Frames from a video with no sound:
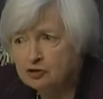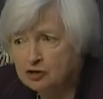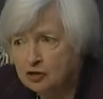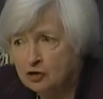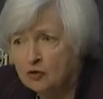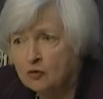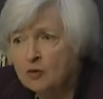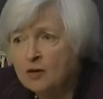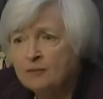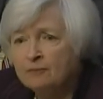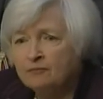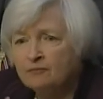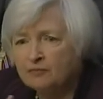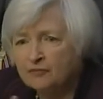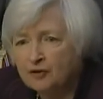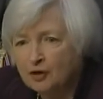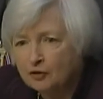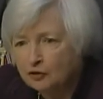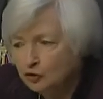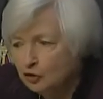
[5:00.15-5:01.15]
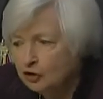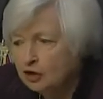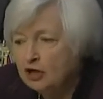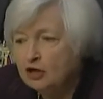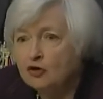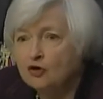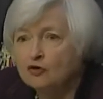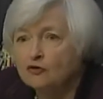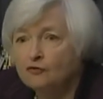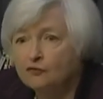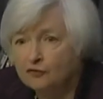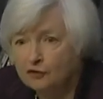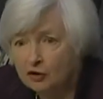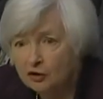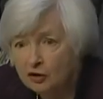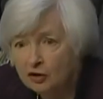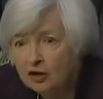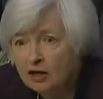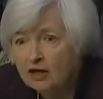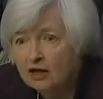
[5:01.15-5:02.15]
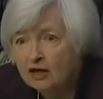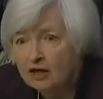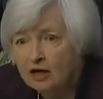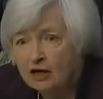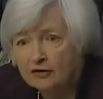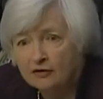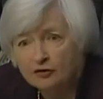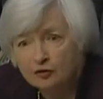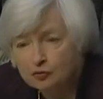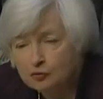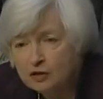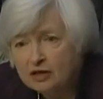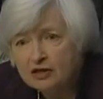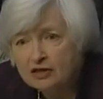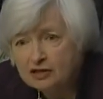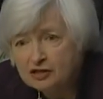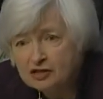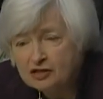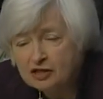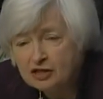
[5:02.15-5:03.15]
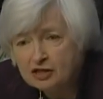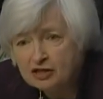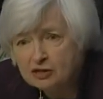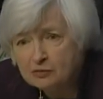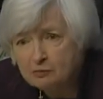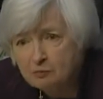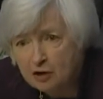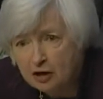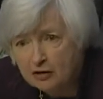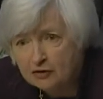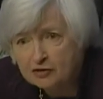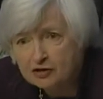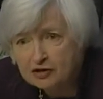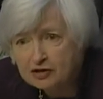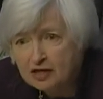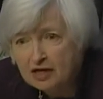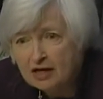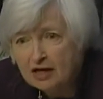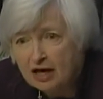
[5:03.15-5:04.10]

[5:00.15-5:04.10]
So, looking over uh, three to six months,